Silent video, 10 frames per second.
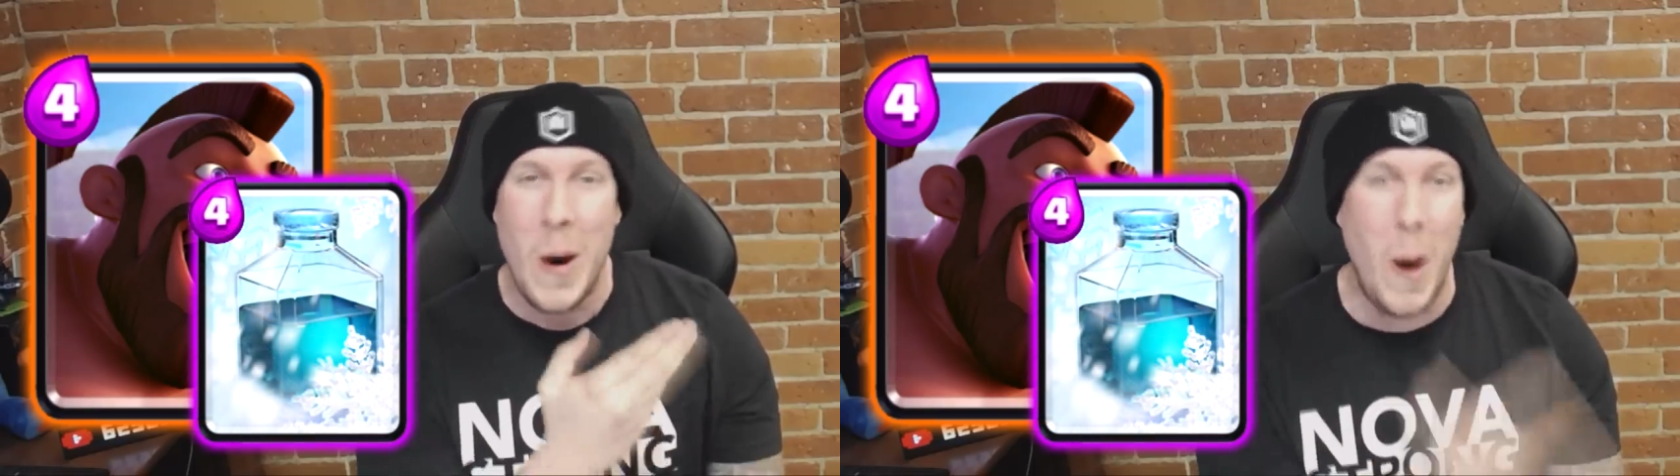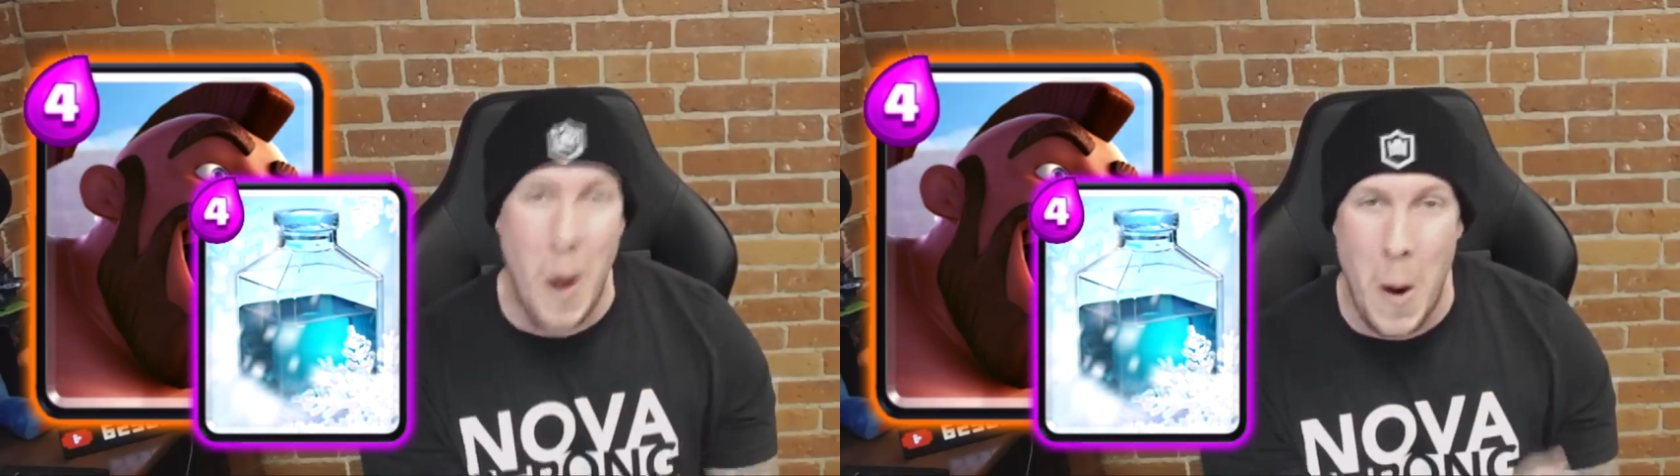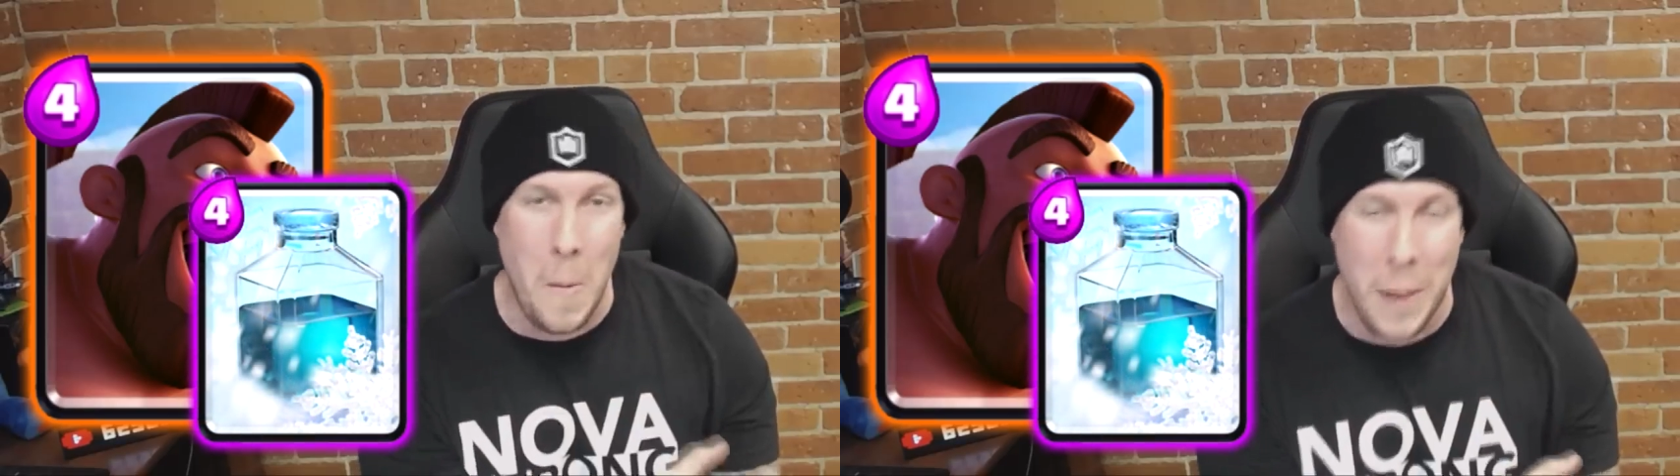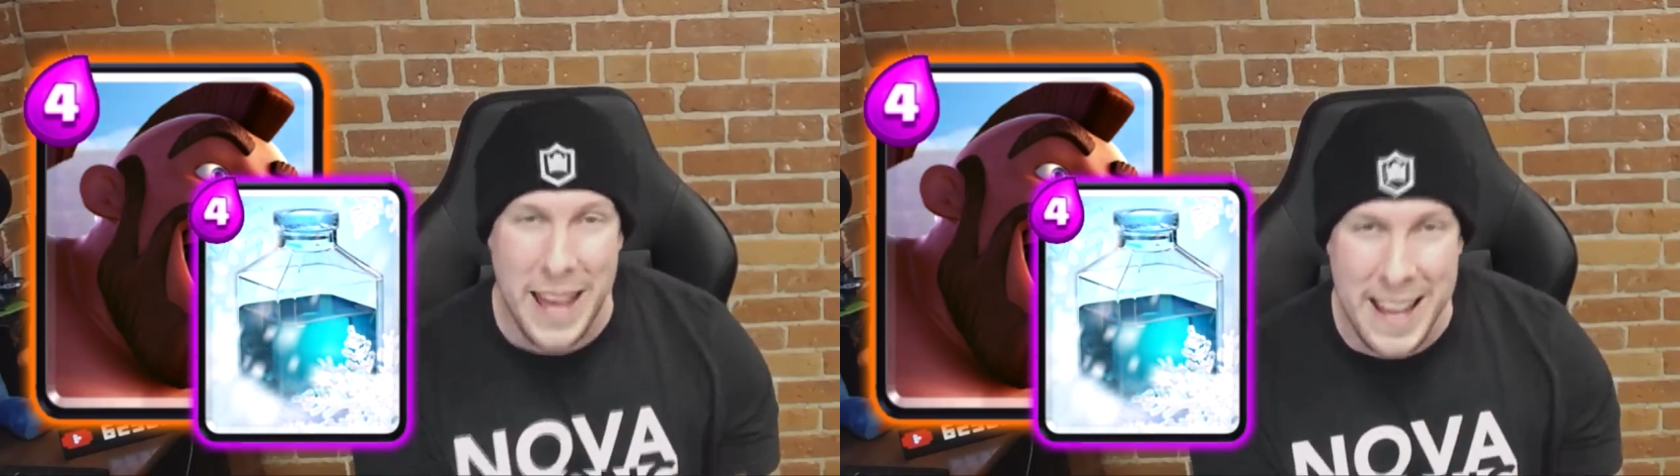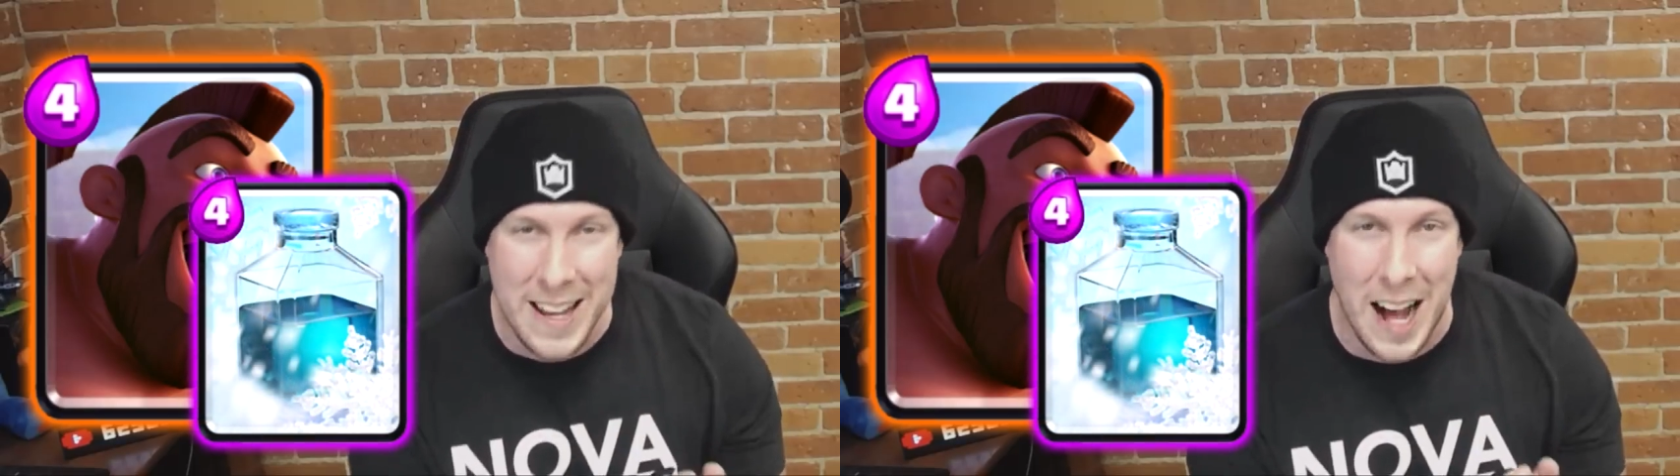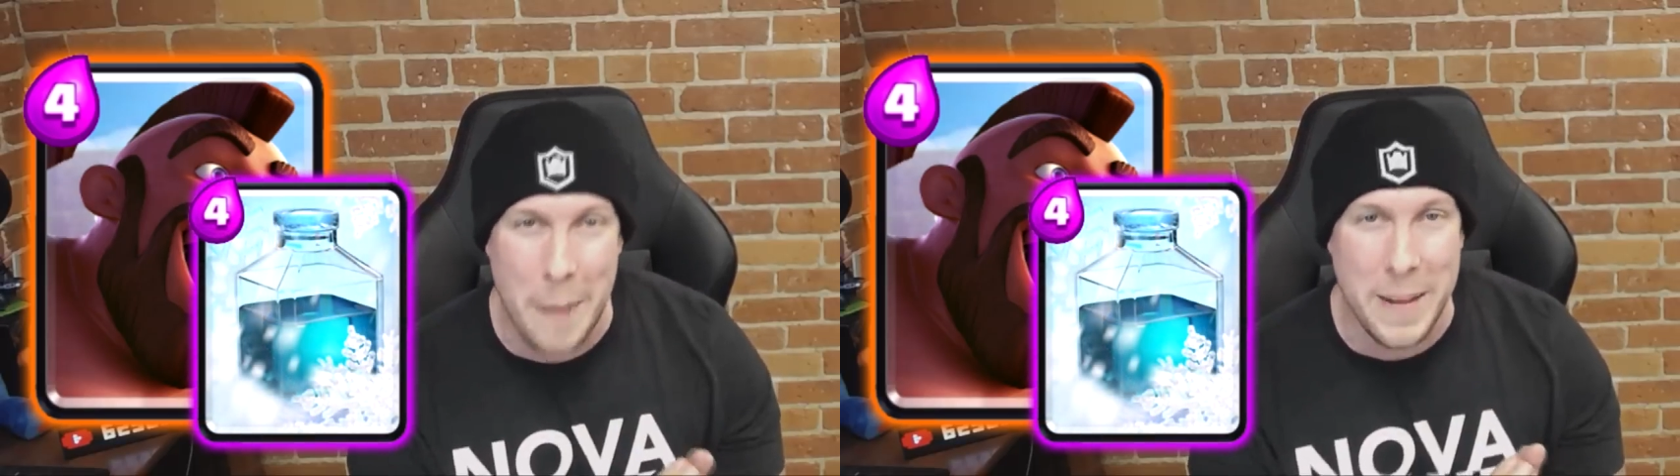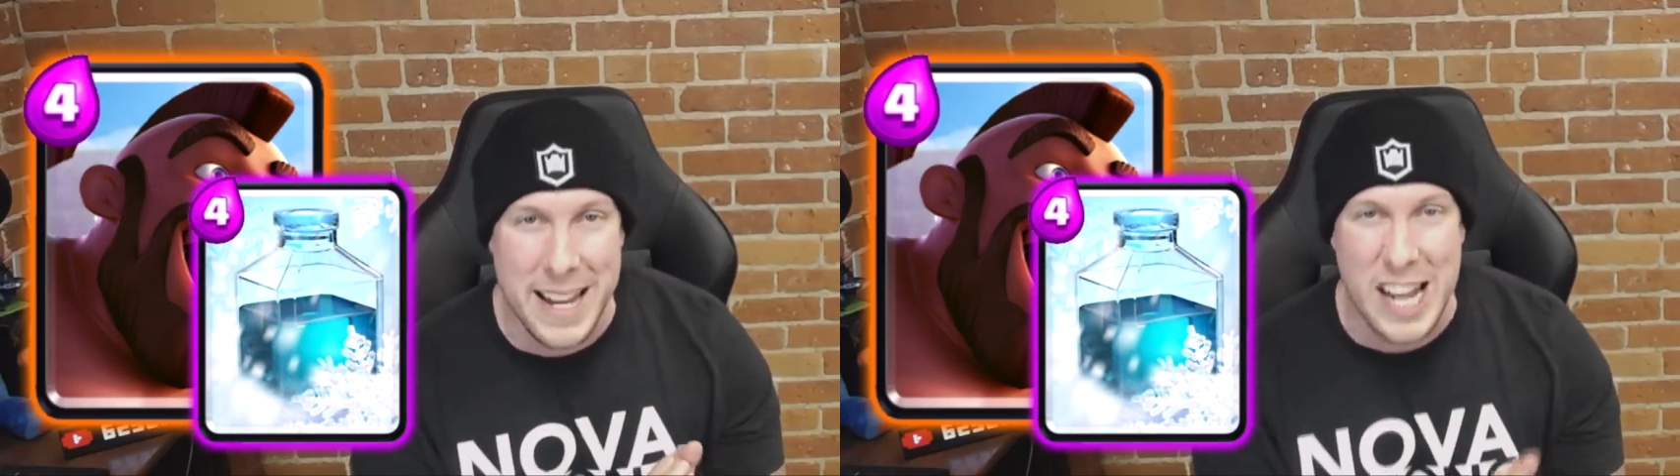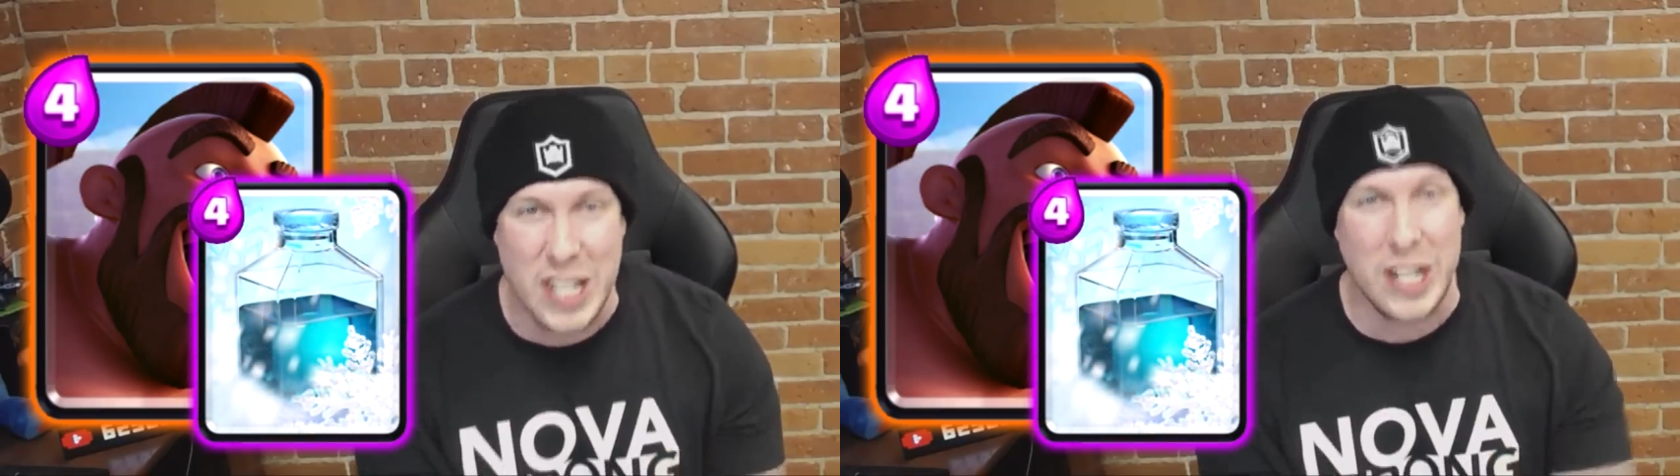OP
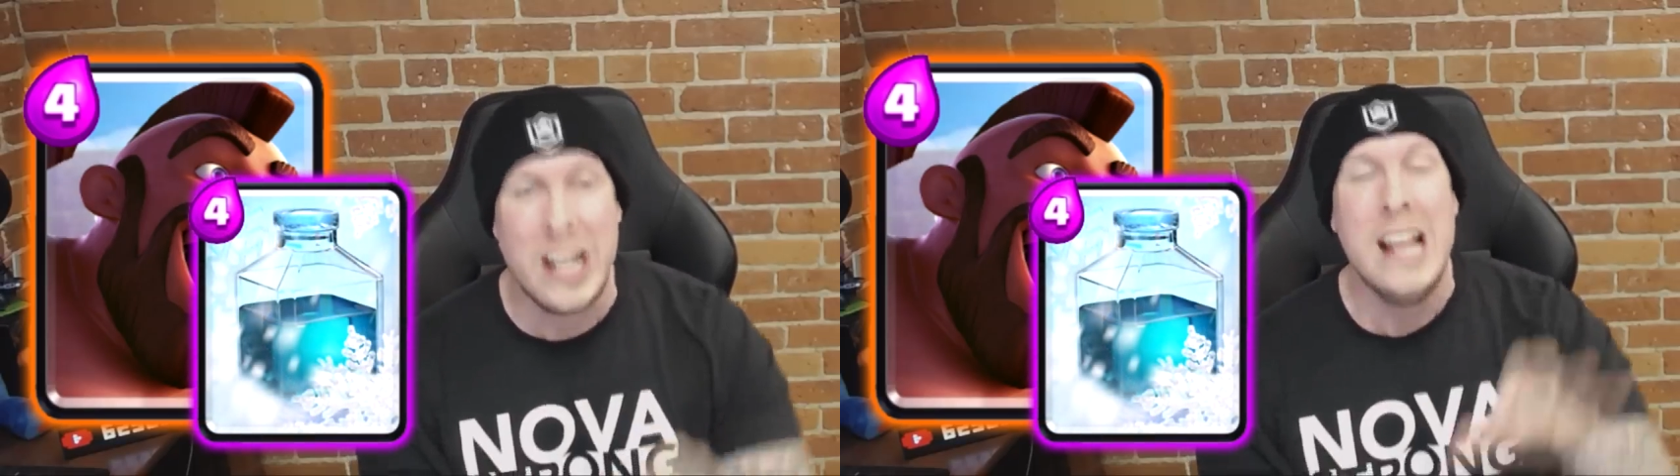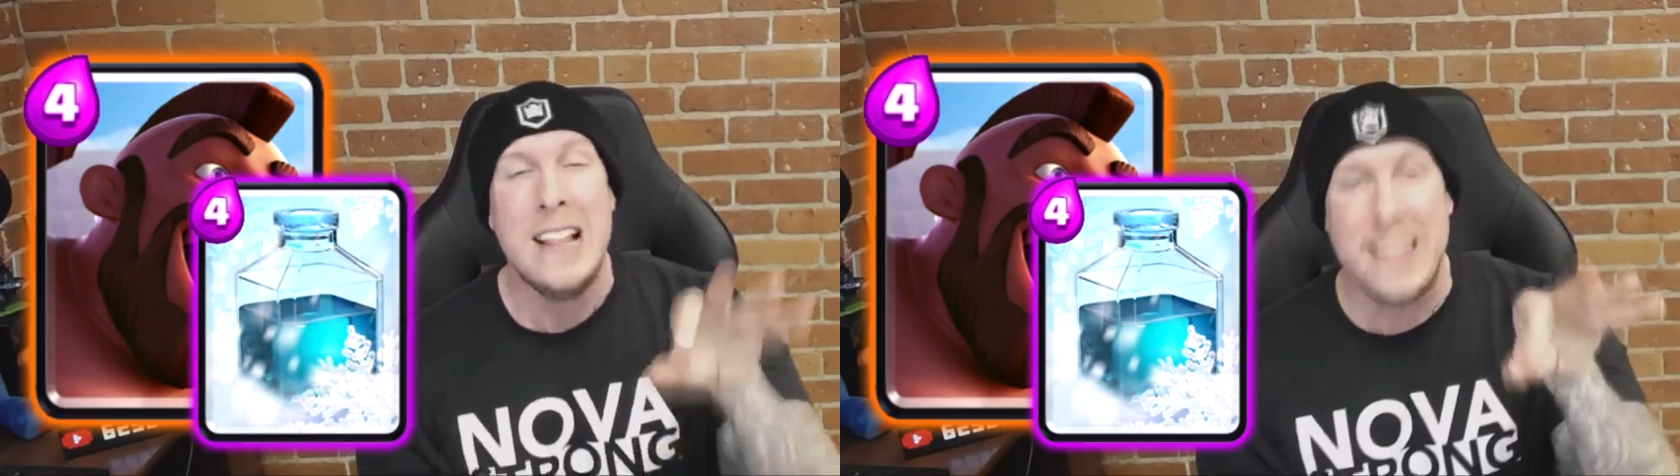combination,